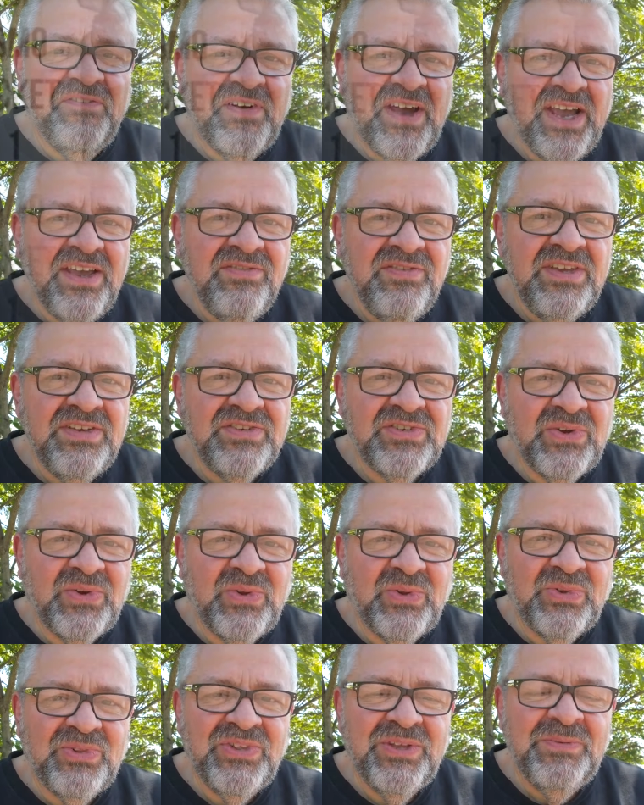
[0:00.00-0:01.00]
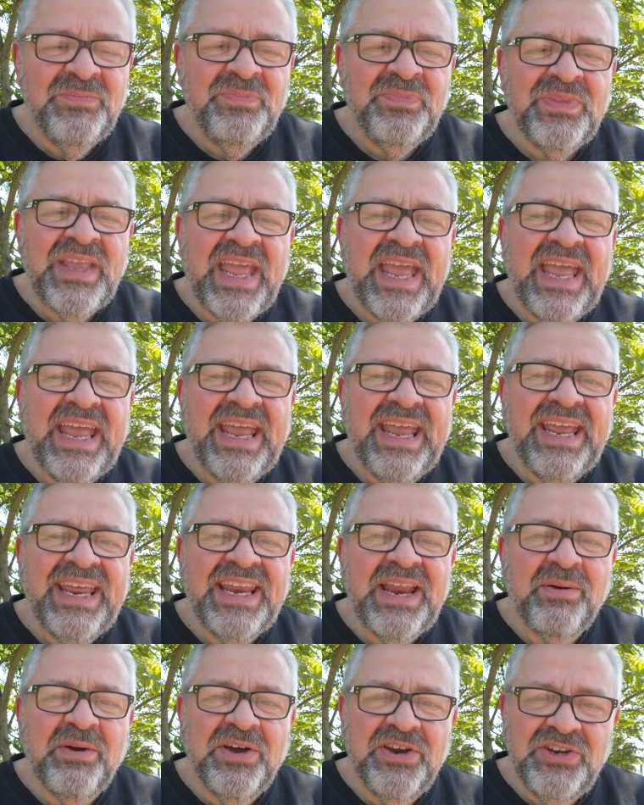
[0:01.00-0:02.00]
five years old
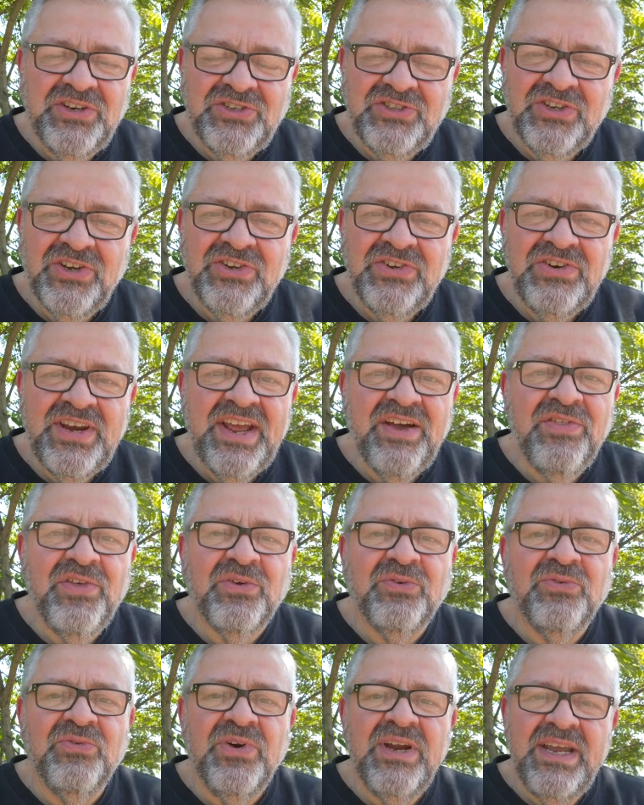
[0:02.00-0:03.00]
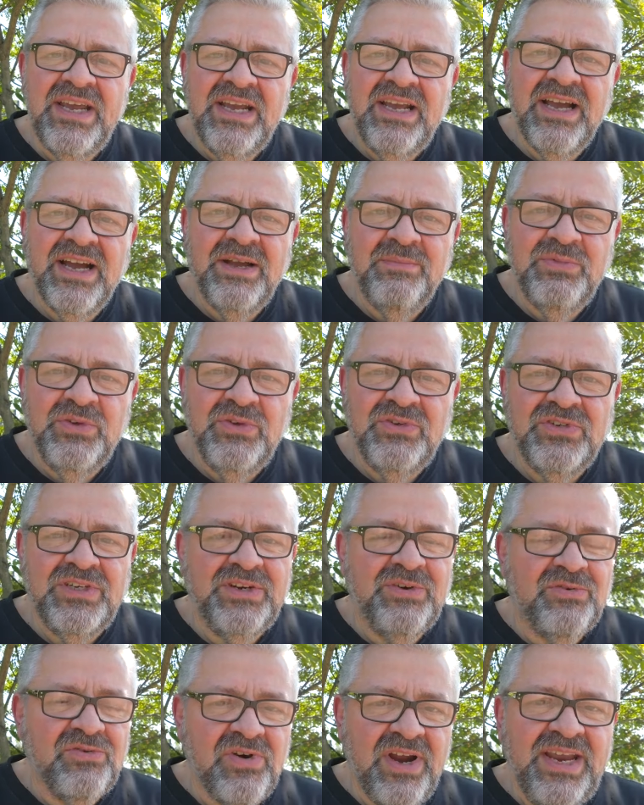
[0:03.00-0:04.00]
and I'm going to show you now the rig I'm
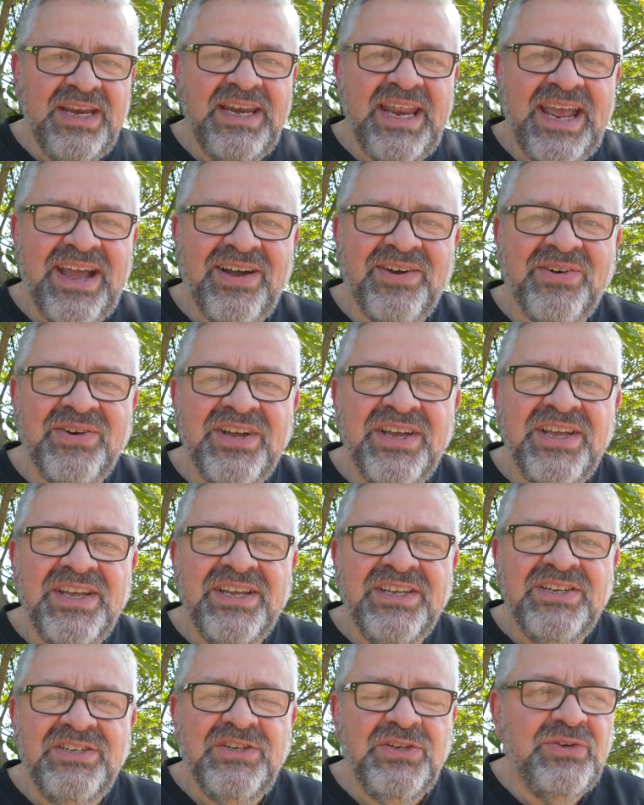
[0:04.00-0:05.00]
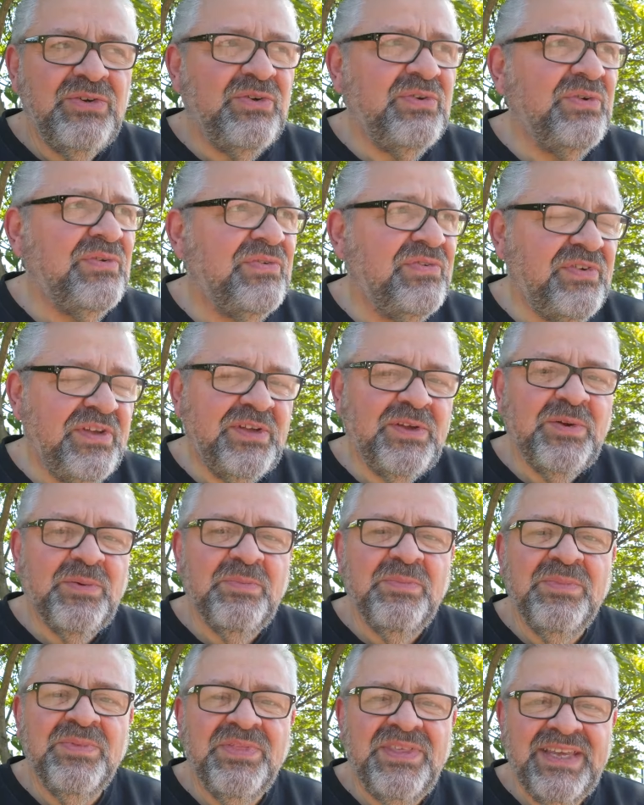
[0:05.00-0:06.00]
using right now to
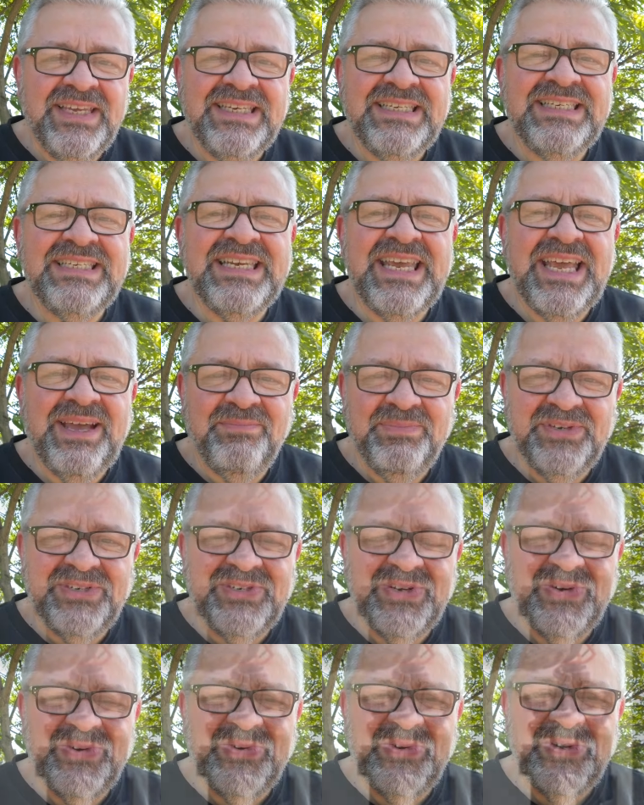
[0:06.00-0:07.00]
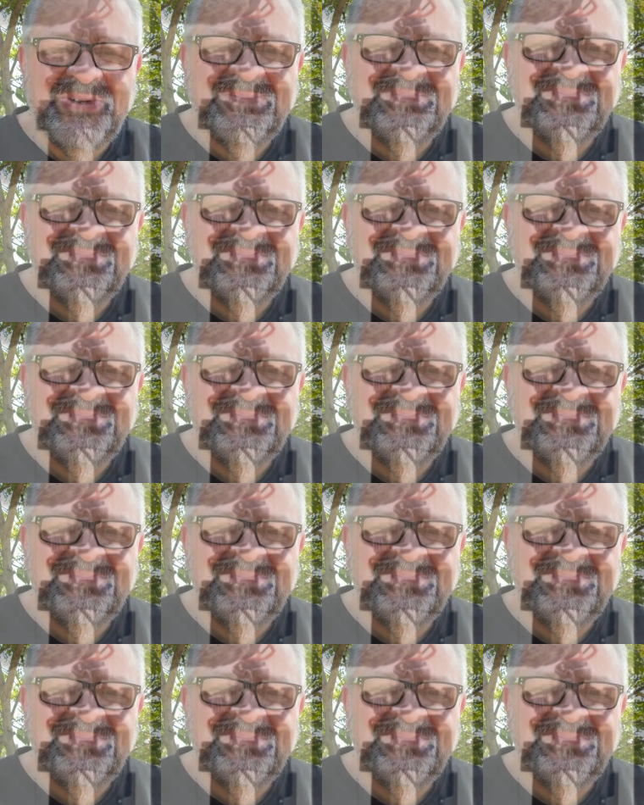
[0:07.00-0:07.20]
film this episode.